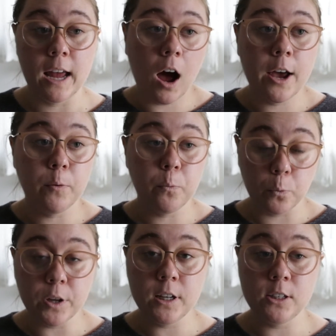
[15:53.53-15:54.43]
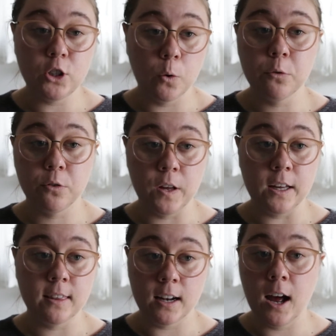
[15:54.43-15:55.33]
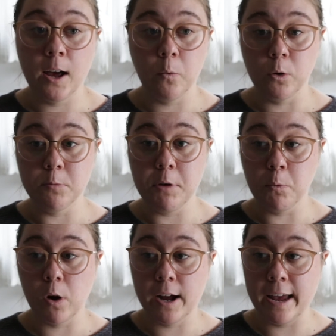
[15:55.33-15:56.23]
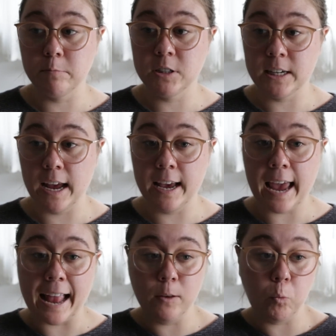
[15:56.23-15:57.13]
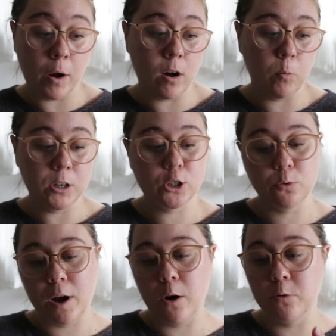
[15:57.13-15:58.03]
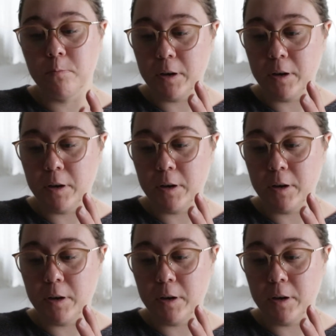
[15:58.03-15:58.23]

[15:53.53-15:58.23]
I really don't think that I would be where I am today and where I was throughout